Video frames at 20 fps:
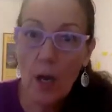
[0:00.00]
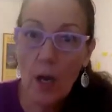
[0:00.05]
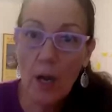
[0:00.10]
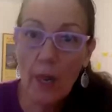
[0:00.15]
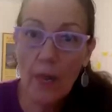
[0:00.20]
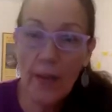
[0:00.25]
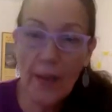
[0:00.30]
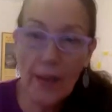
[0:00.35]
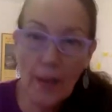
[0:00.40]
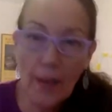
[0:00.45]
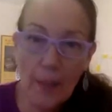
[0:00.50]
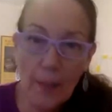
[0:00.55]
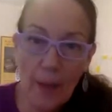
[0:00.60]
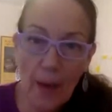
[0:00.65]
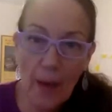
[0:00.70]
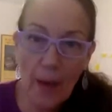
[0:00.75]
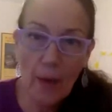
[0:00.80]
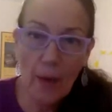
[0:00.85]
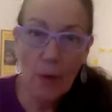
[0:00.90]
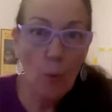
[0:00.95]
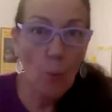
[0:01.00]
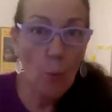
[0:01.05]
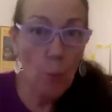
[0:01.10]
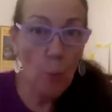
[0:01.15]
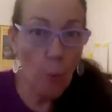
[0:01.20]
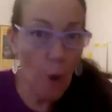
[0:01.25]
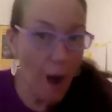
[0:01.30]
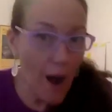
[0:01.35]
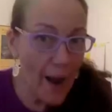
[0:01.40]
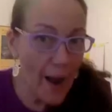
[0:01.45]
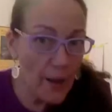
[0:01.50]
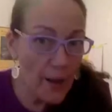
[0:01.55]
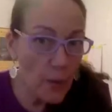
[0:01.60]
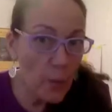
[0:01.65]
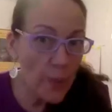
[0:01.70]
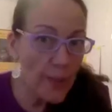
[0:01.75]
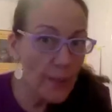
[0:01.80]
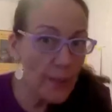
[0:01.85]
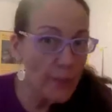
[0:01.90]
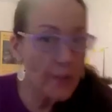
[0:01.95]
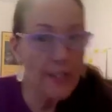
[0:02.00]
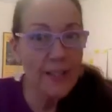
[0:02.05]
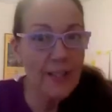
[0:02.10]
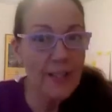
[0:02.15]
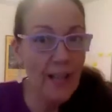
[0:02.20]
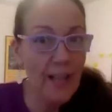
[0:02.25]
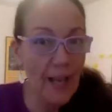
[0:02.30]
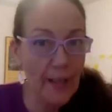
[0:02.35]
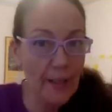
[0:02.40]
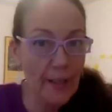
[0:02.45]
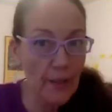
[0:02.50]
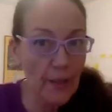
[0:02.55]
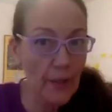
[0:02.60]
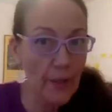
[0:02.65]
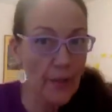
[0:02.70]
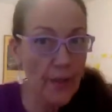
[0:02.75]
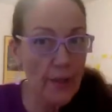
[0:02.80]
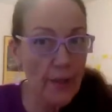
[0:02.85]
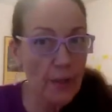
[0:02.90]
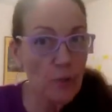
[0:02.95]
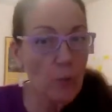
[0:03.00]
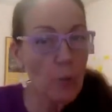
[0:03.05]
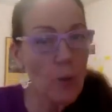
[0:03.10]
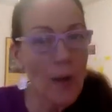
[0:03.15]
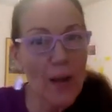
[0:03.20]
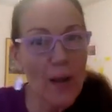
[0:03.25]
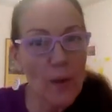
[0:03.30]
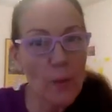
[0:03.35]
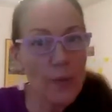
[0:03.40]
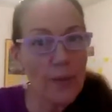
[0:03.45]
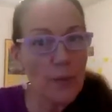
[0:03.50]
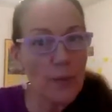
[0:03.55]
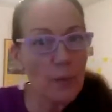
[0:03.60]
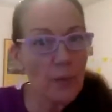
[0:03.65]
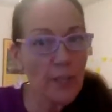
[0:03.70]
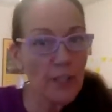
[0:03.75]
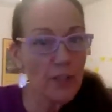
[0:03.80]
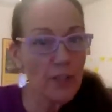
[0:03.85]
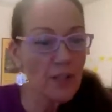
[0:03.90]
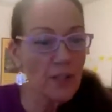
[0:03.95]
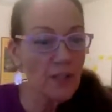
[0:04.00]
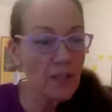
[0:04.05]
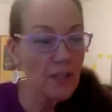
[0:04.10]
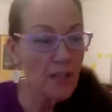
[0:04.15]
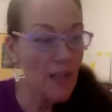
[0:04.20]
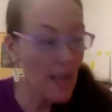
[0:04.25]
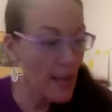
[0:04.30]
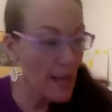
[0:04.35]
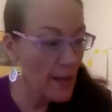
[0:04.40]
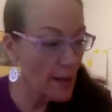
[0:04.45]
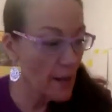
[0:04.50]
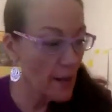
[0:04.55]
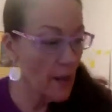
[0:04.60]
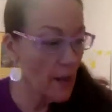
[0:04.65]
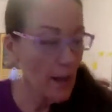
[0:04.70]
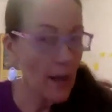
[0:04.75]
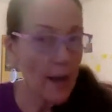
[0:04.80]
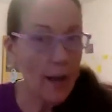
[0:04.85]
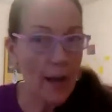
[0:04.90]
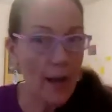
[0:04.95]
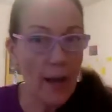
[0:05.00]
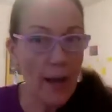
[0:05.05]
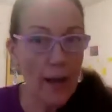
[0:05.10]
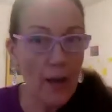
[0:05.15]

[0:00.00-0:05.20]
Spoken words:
think about it. Why do we recycle things? Why wouldn't we just take an